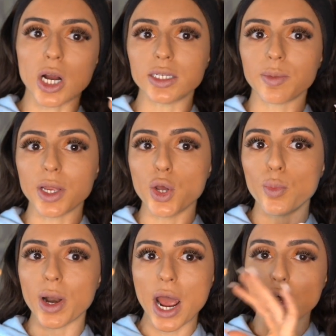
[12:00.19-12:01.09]
to try something new,
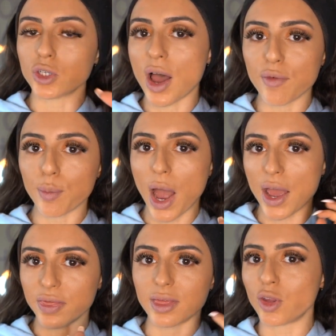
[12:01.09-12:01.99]
but I also haven't,
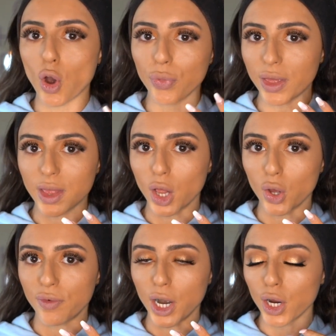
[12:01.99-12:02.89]
I don't think they
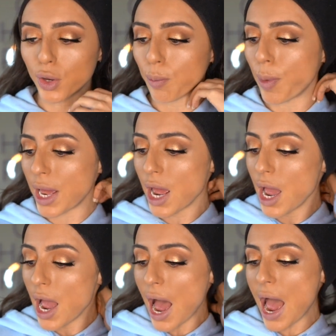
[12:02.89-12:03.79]
look very good, but
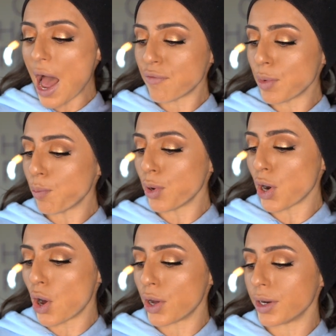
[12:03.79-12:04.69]
I haven't put
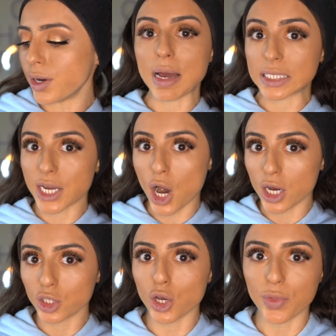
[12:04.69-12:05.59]
on
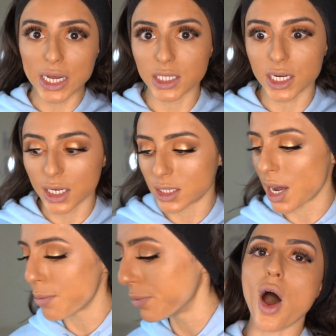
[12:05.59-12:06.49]
mascara, so that's the next
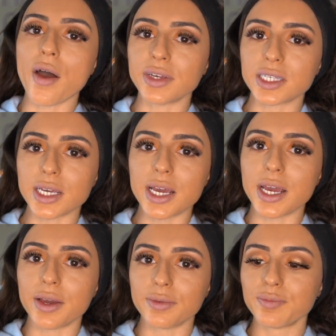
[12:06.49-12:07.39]
step.
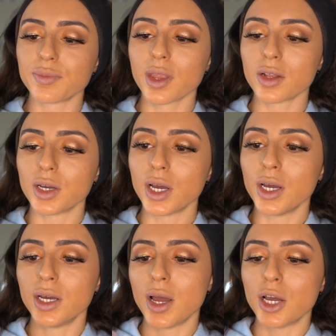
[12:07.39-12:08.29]
Obviously,
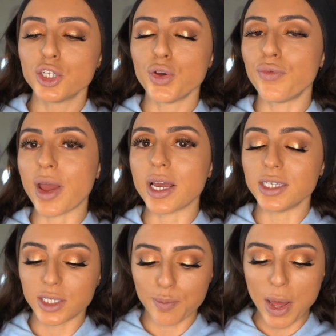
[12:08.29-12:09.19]
Too
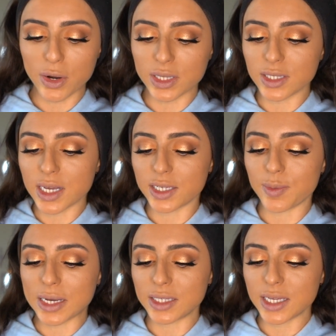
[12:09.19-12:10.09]
Faced Better Than Sex
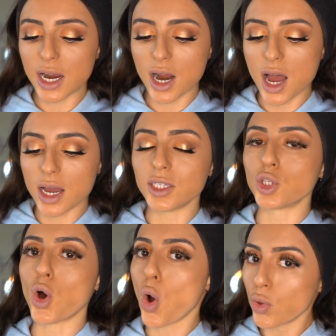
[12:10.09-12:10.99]
mascara. It's
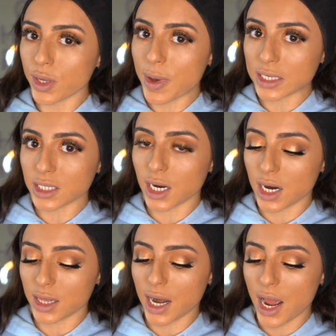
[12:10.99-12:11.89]
the only
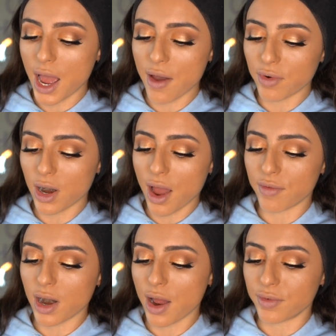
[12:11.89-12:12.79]
mascara that I
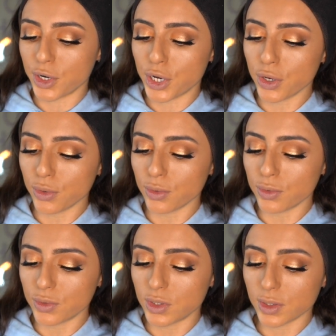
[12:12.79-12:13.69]
ever
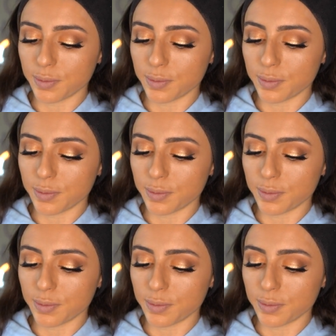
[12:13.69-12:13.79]
use.